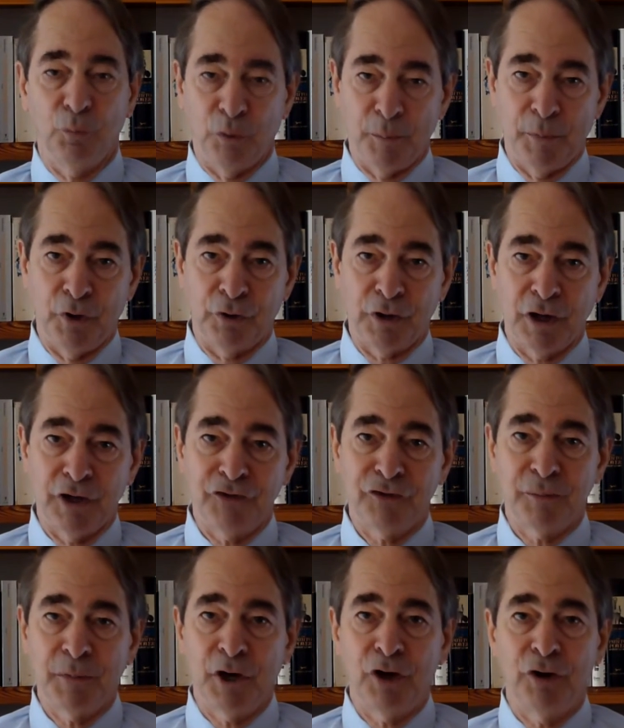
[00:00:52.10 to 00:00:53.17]
We built
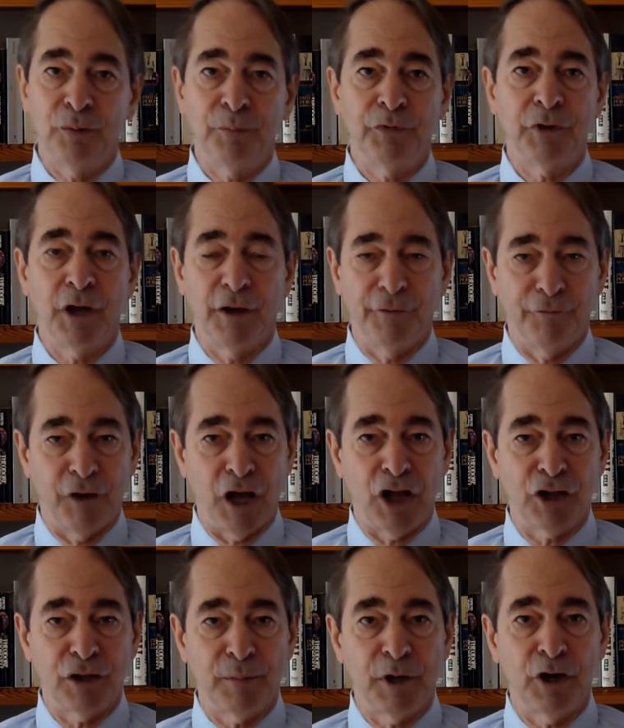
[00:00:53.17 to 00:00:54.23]
custom homes,
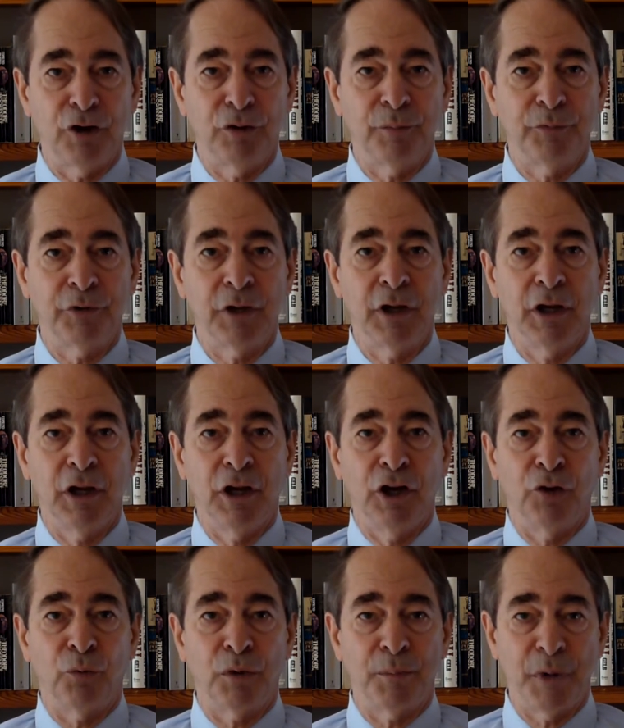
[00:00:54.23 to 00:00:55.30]
volume homes,
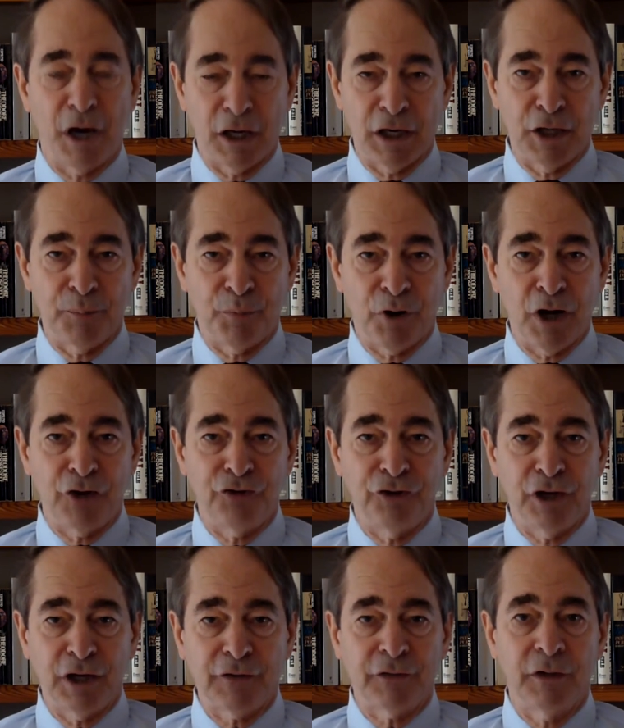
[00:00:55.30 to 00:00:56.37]
remodeling
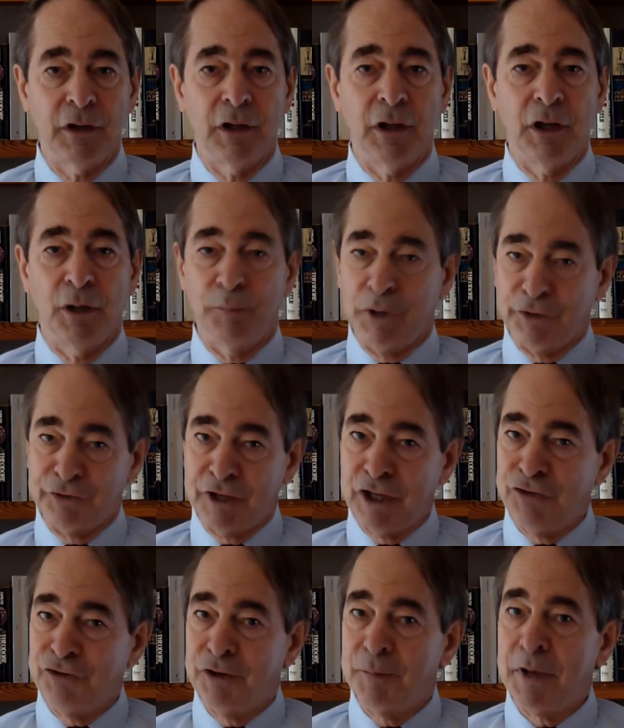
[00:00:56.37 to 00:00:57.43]
projects, plus
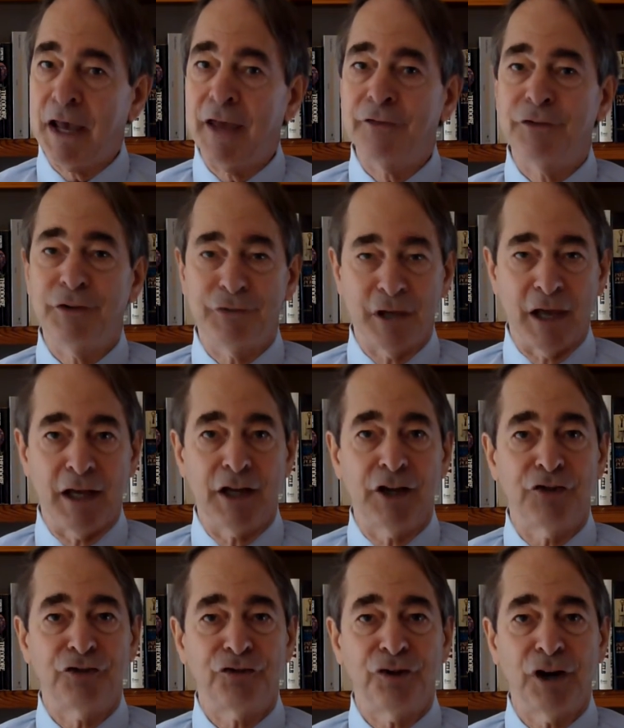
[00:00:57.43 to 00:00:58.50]
kitchen and bath design and
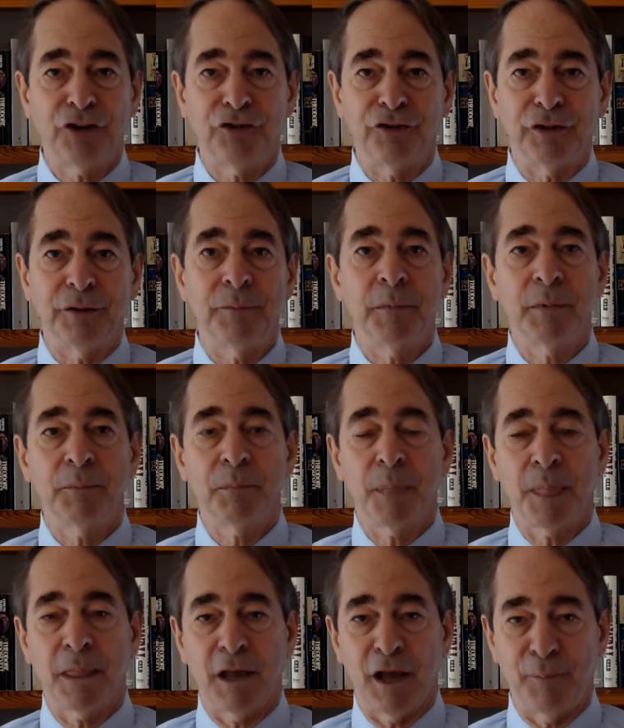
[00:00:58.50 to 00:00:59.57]
construction.
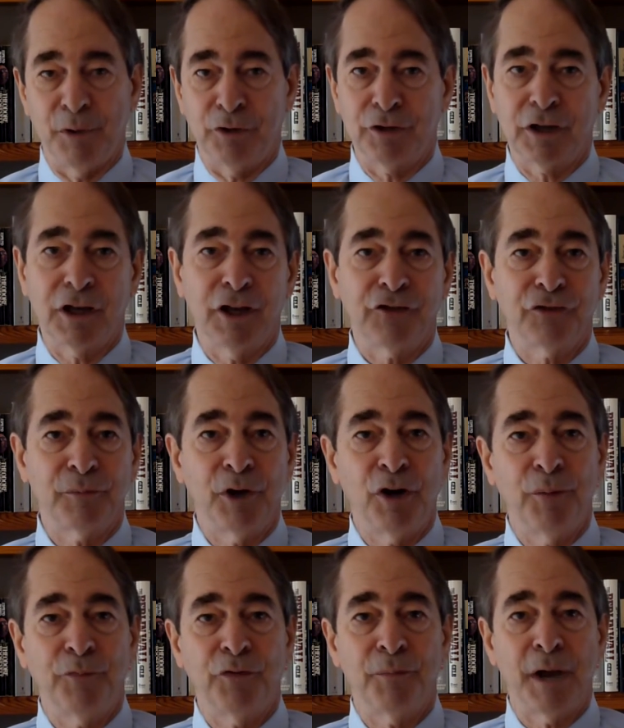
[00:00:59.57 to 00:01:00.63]
I built a custom
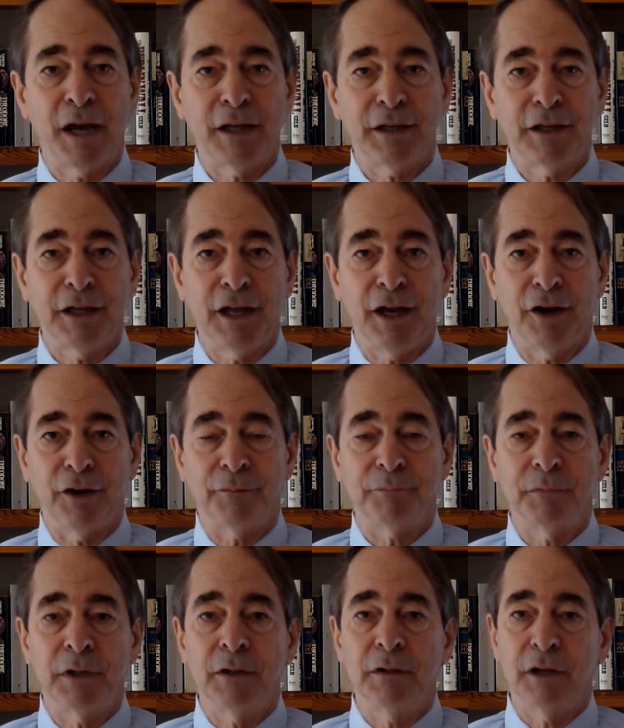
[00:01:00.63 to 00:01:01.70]
home for Mike DeGuerin.
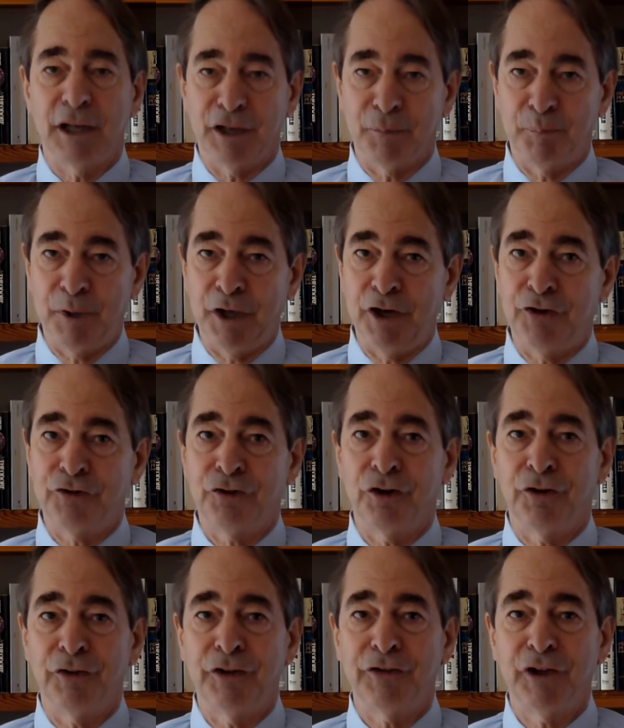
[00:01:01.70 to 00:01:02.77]
A competitor
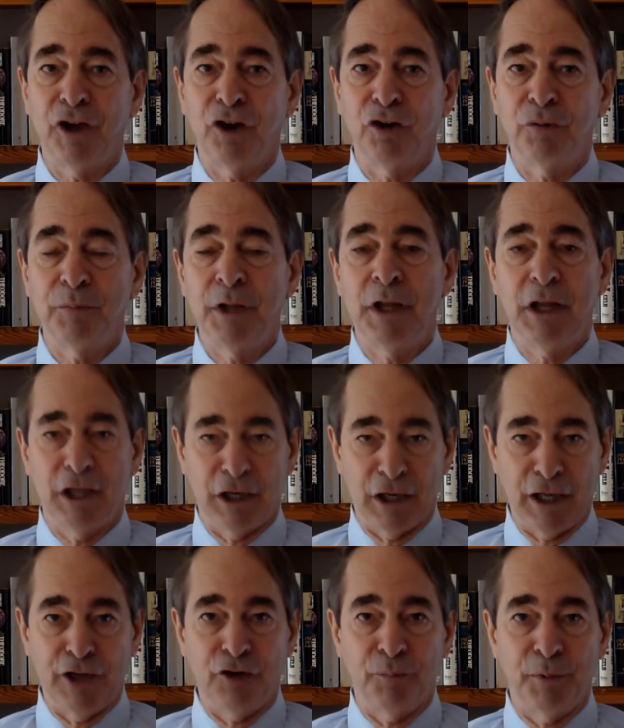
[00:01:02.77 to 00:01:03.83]
on this home
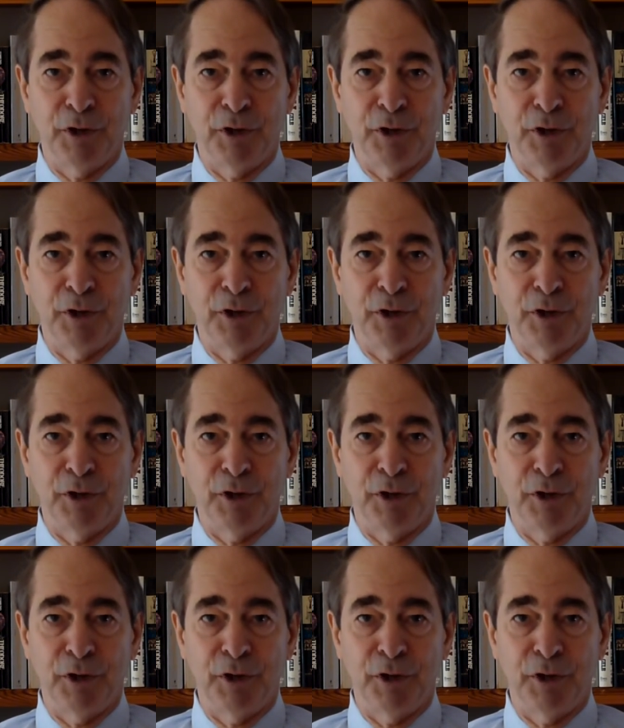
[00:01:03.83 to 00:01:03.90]
later